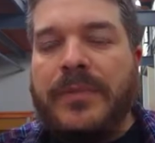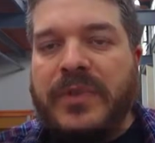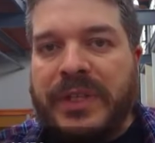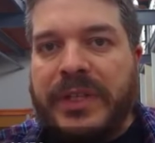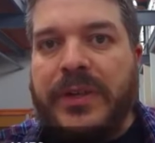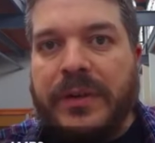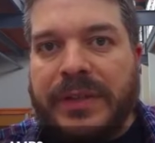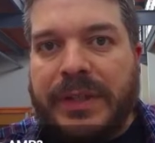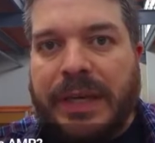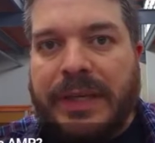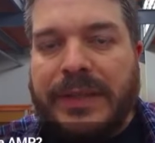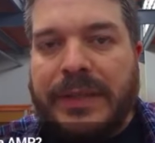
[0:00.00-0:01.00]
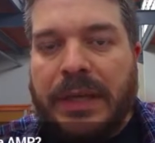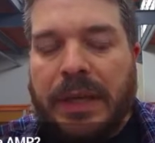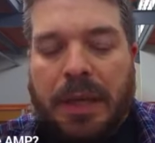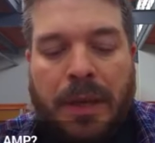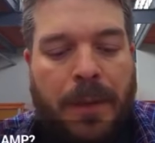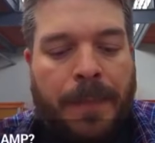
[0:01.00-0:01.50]
secure sites.
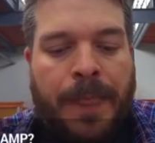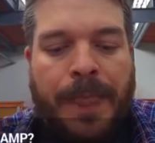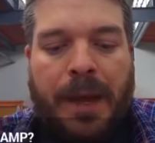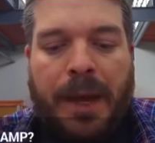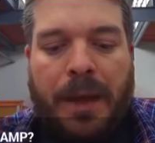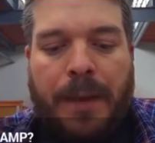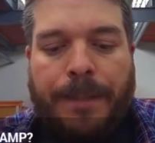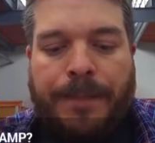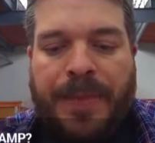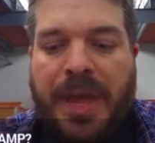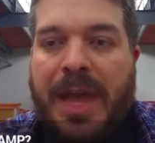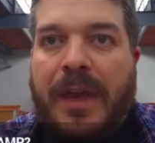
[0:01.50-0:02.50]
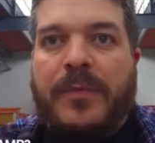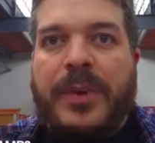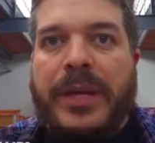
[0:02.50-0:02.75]
It's